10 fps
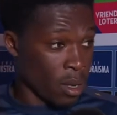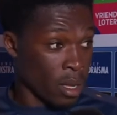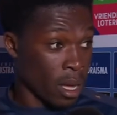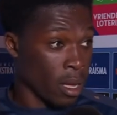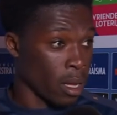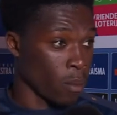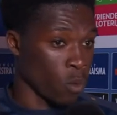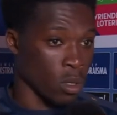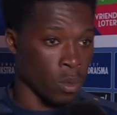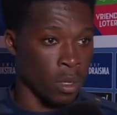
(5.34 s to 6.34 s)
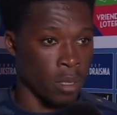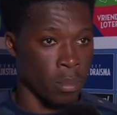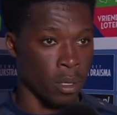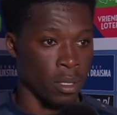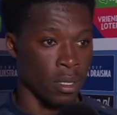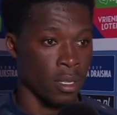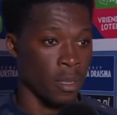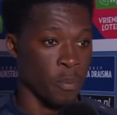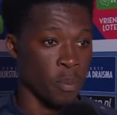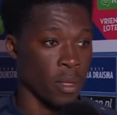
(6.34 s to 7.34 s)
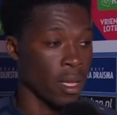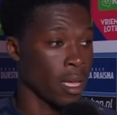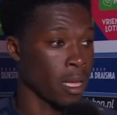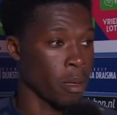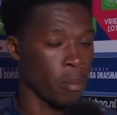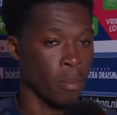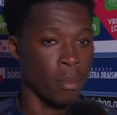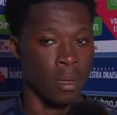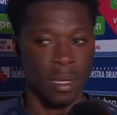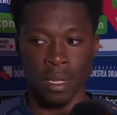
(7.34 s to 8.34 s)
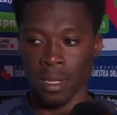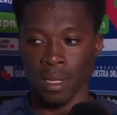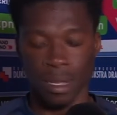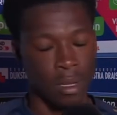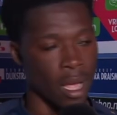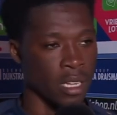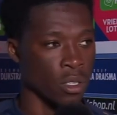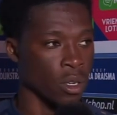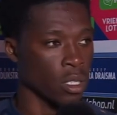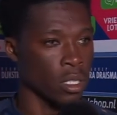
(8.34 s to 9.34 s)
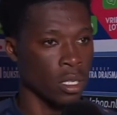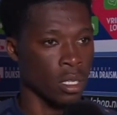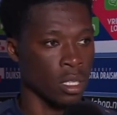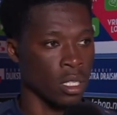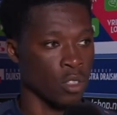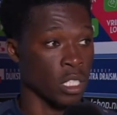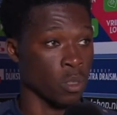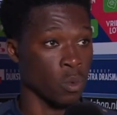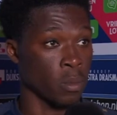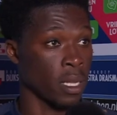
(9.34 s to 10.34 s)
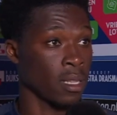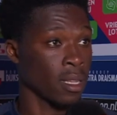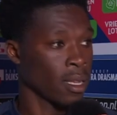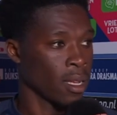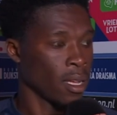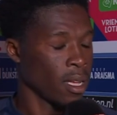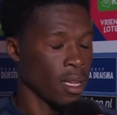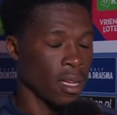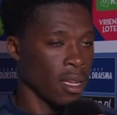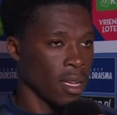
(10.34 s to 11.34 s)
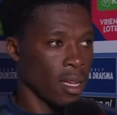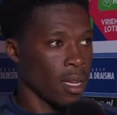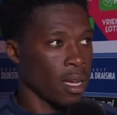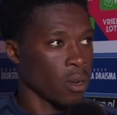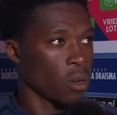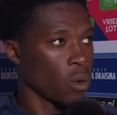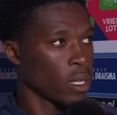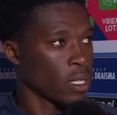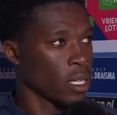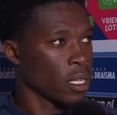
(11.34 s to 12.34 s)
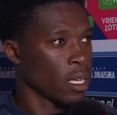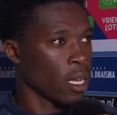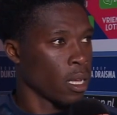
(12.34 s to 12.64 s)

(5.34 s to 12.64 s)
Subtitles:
Yeah, it was really important. I saw in the dressing room that, I don't know, I think